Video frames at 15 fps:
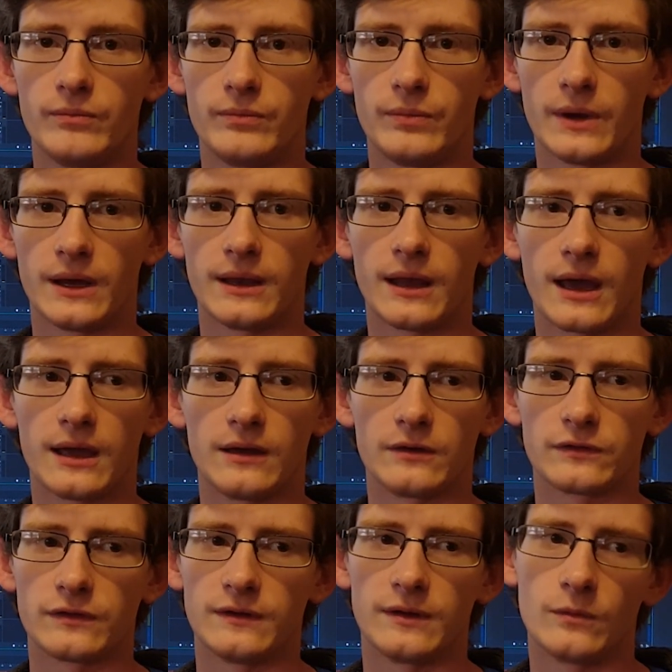But I
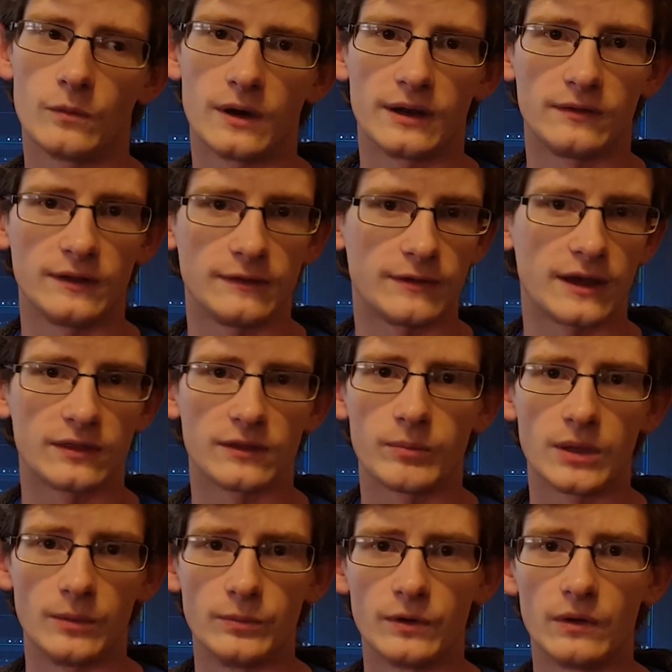also didn't want to leave out the
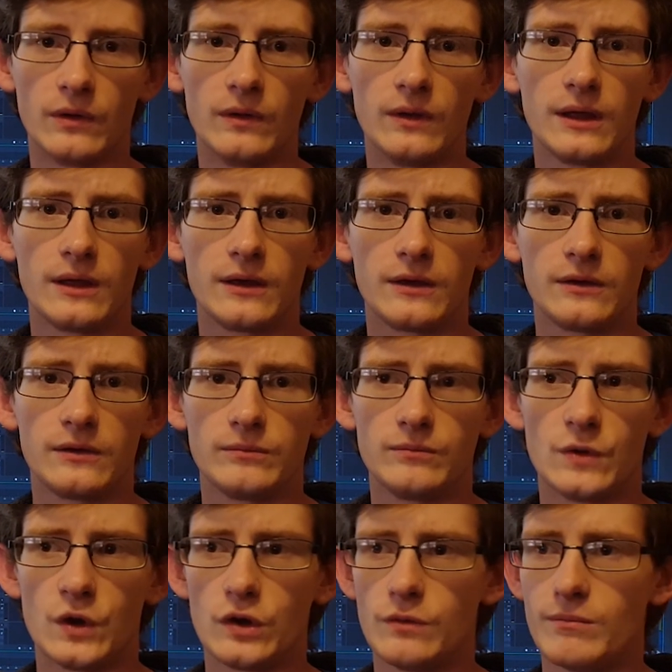people
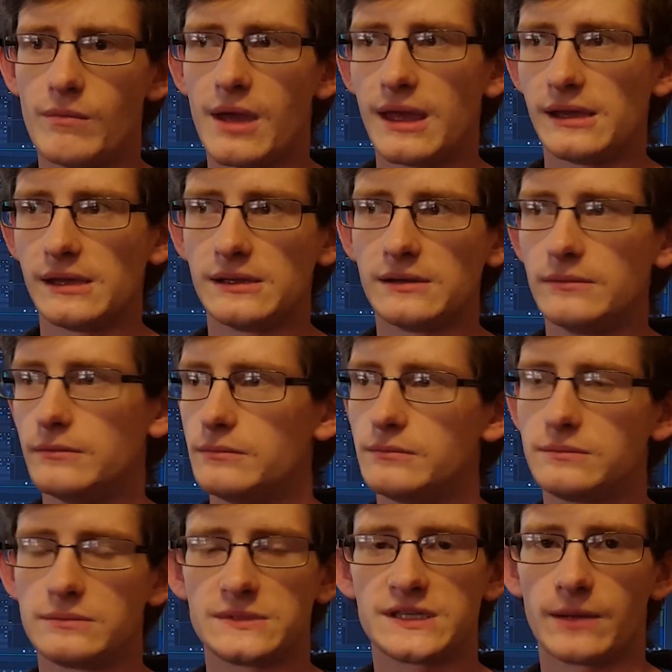who made
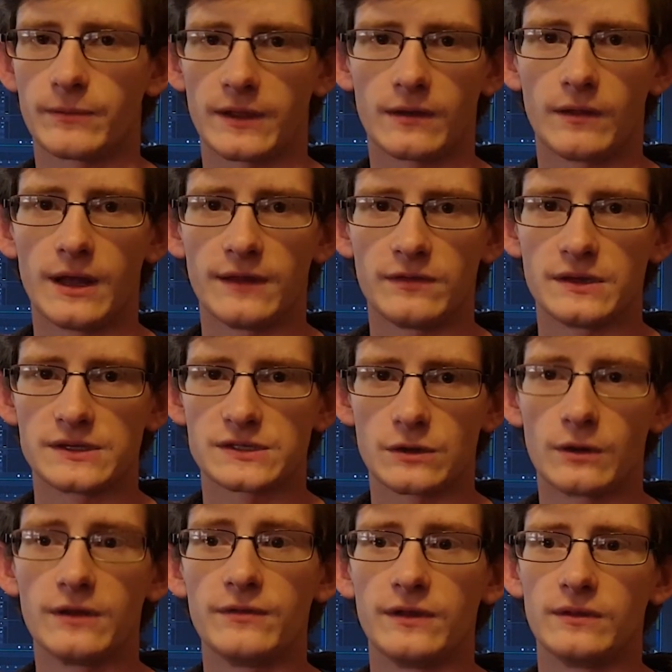something like this,
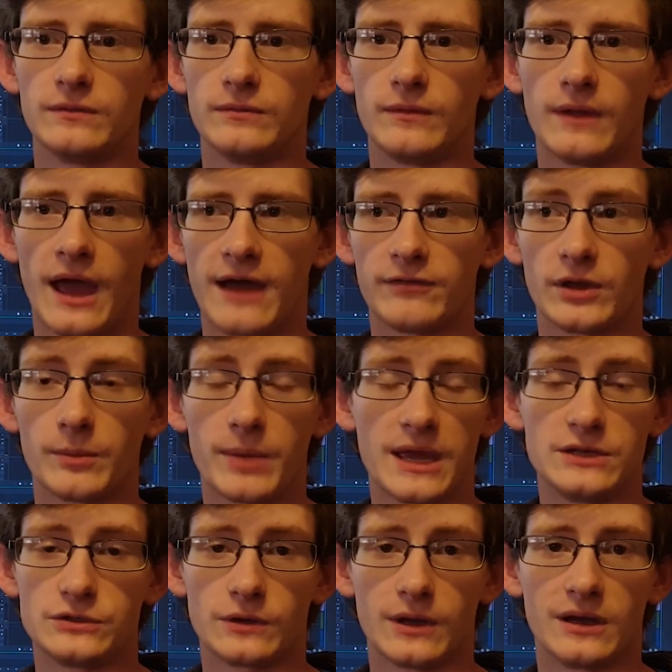or even having a
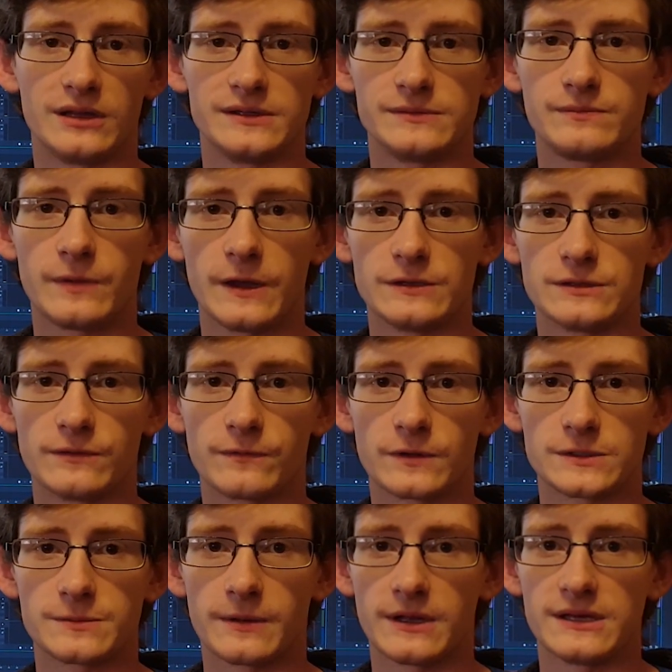Patreon page in the
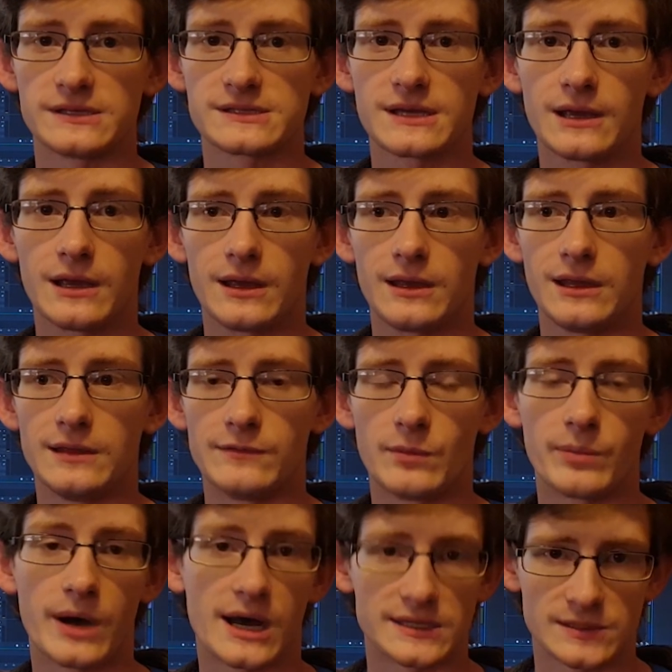first place, even
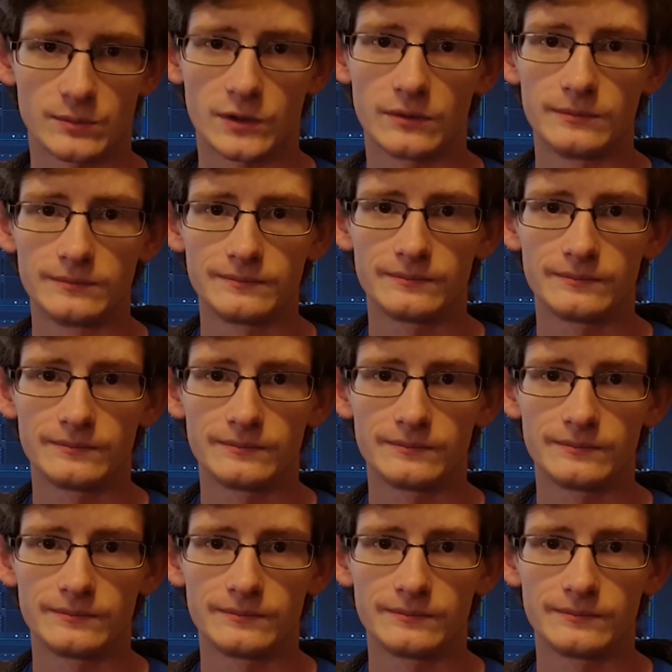possible.